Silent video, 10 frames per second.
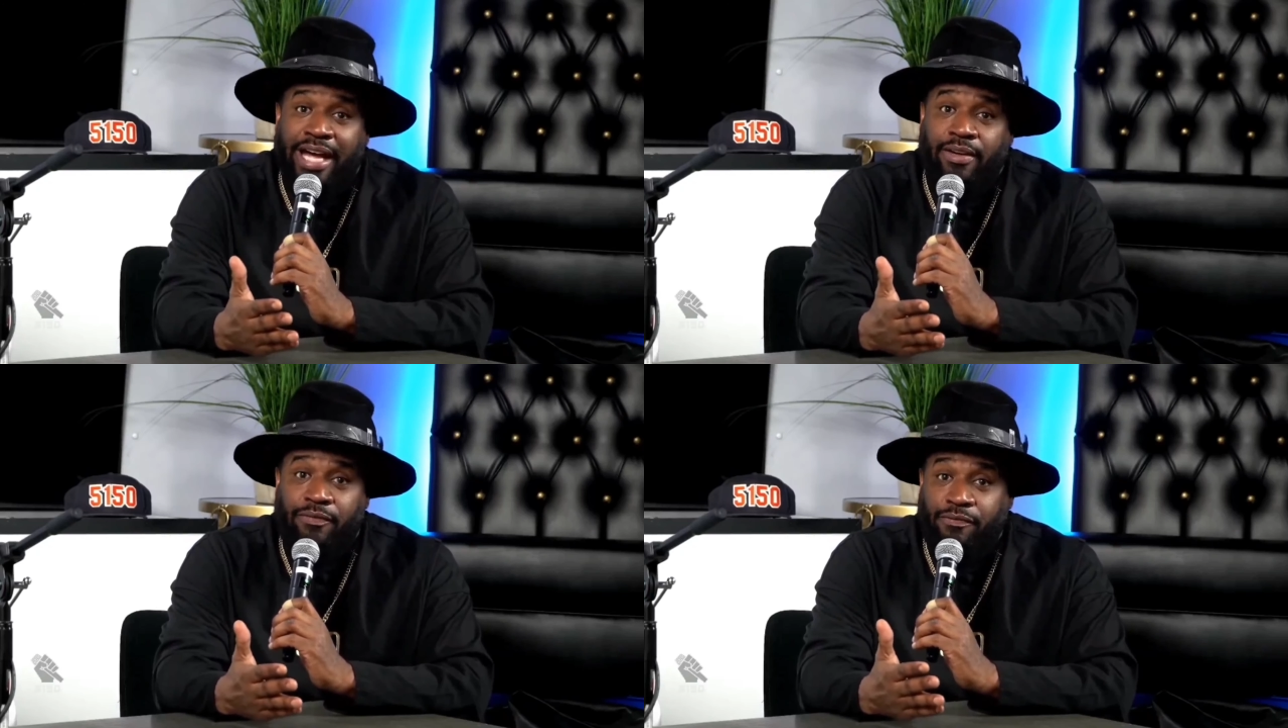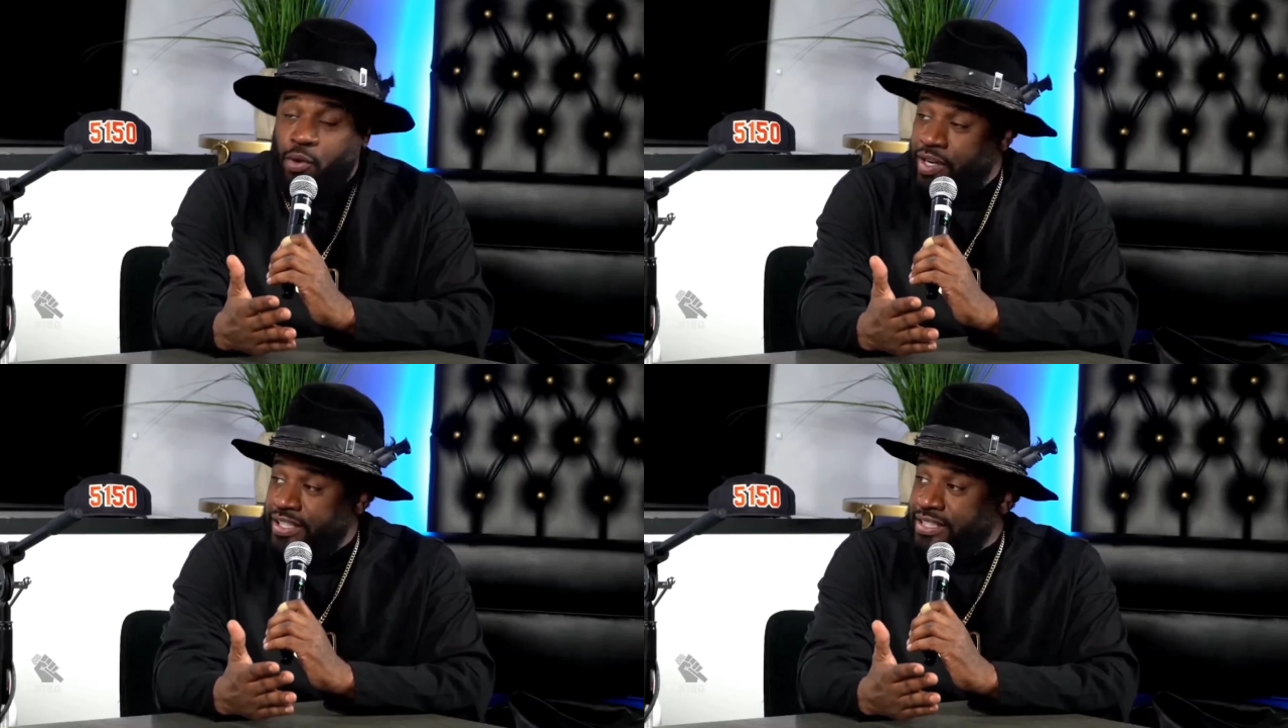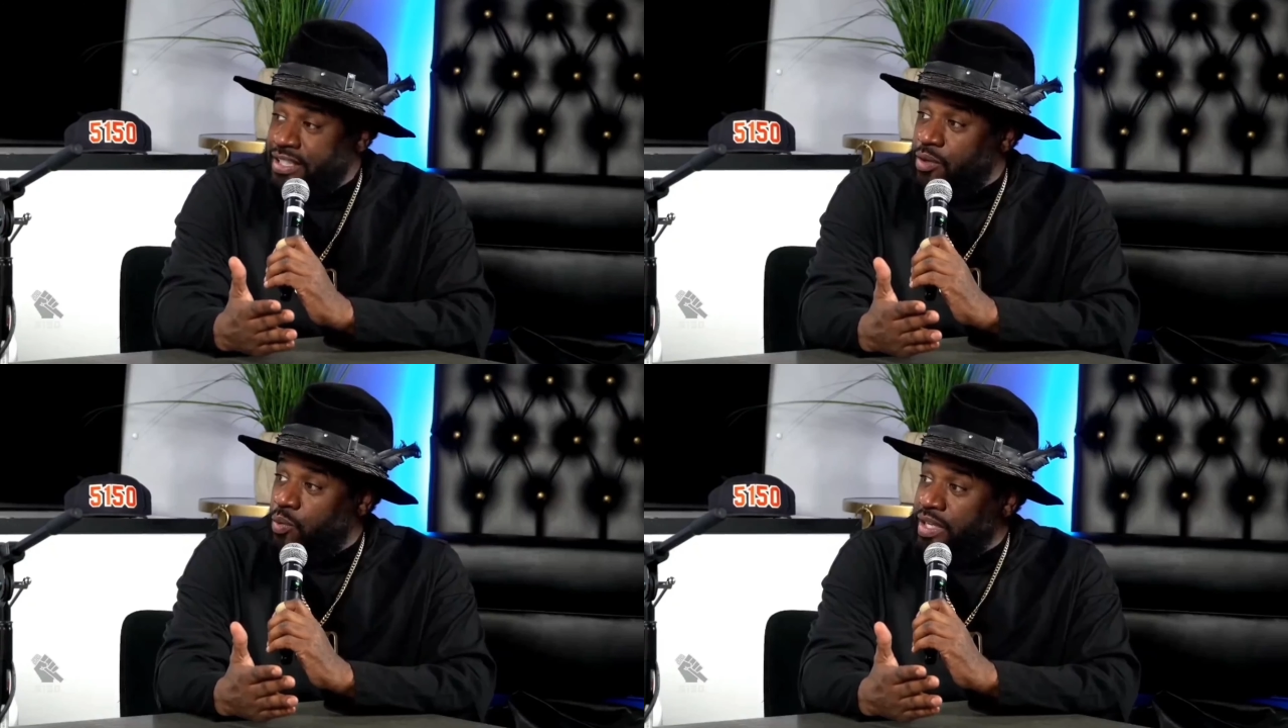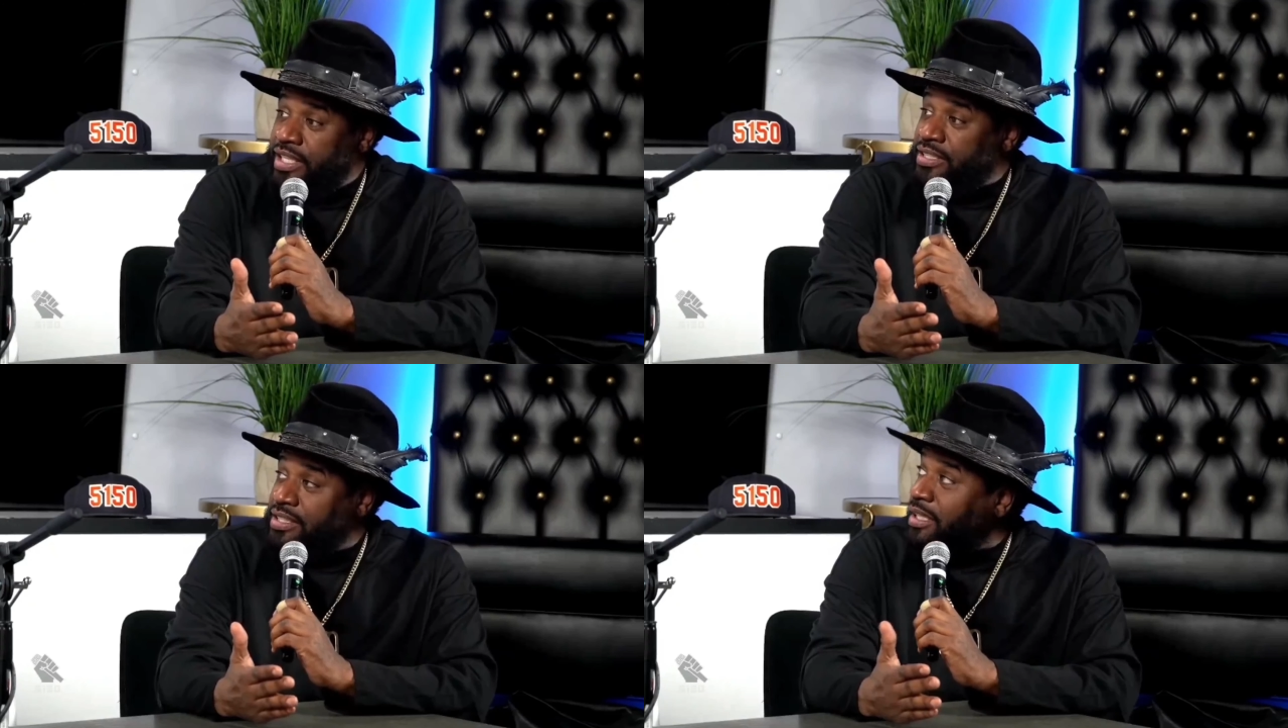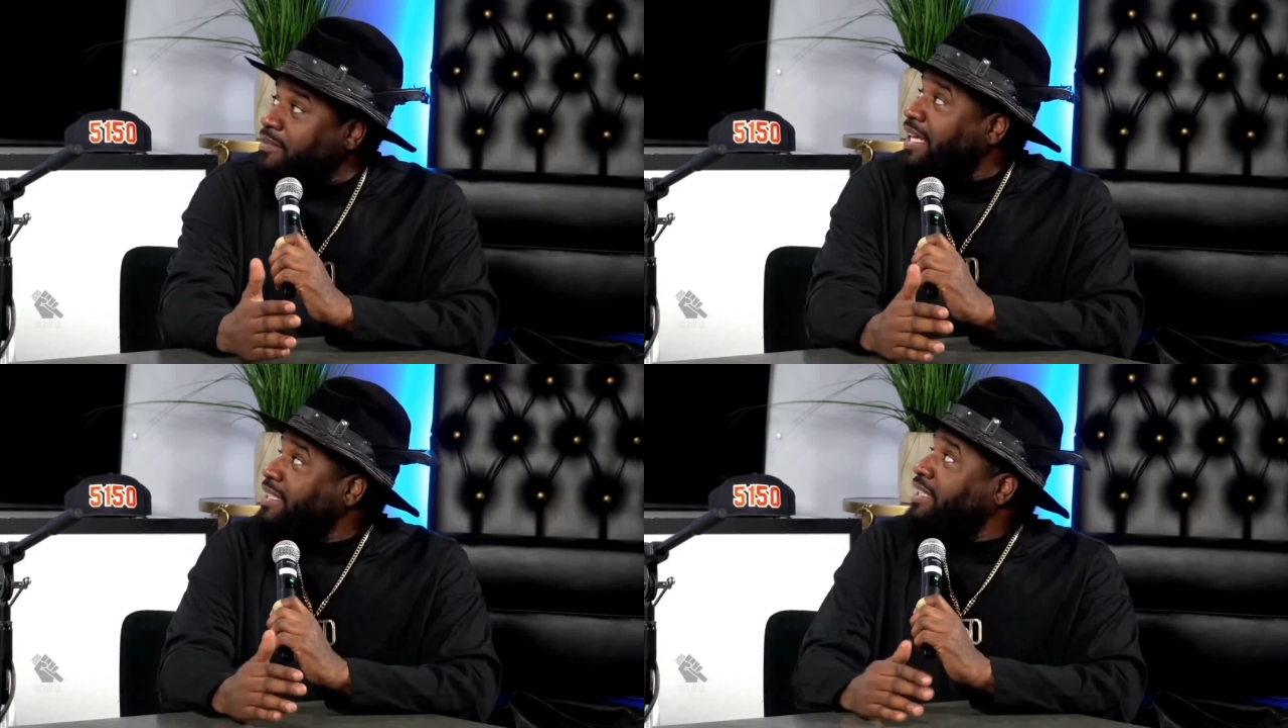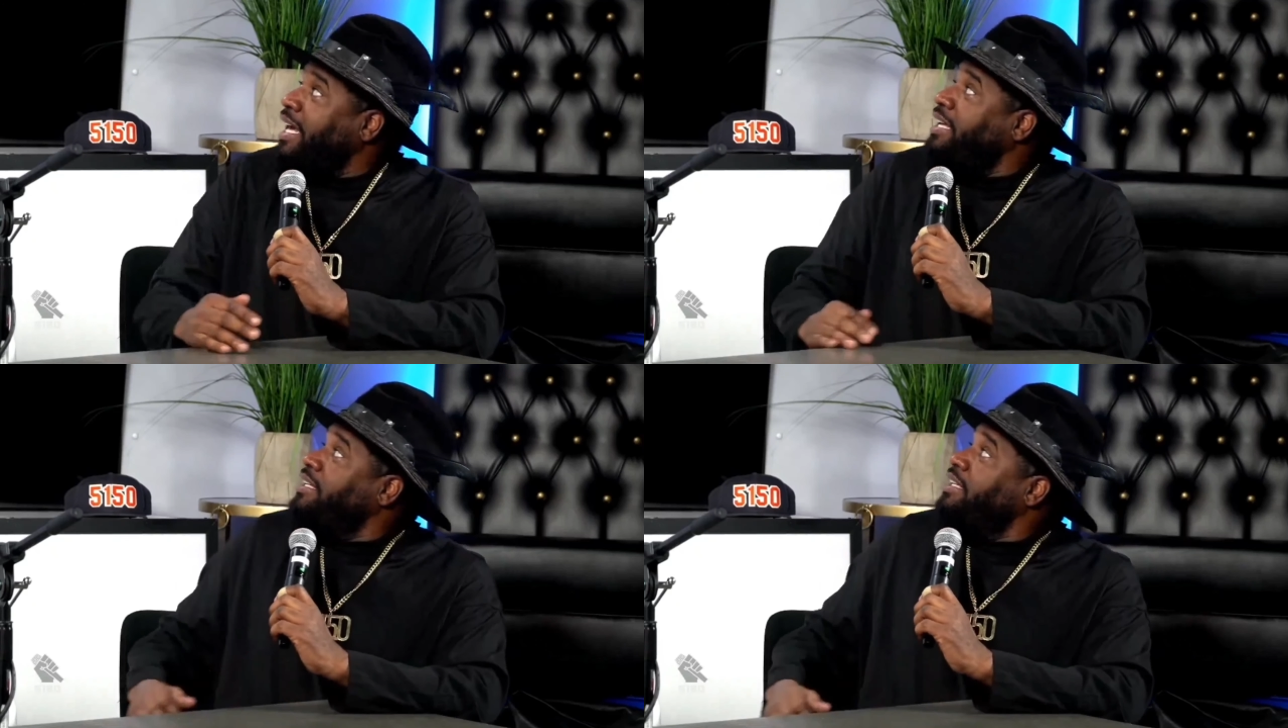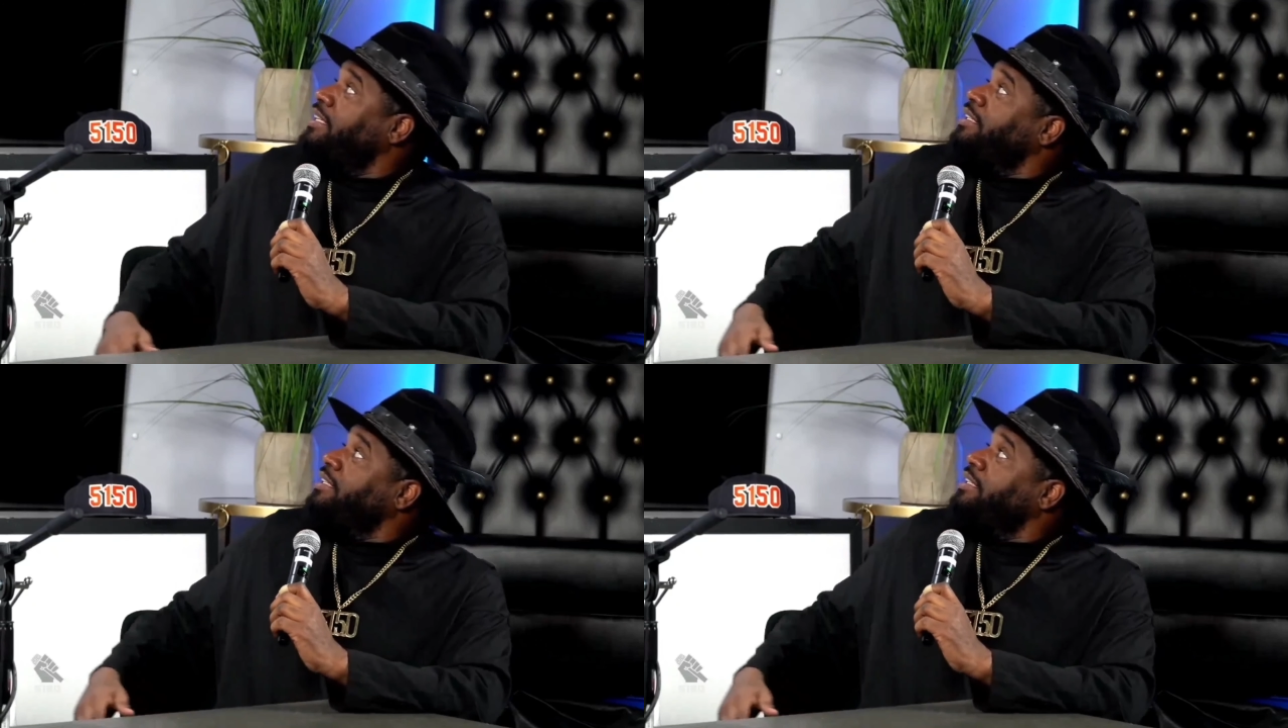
like 40 cents a week or something like that.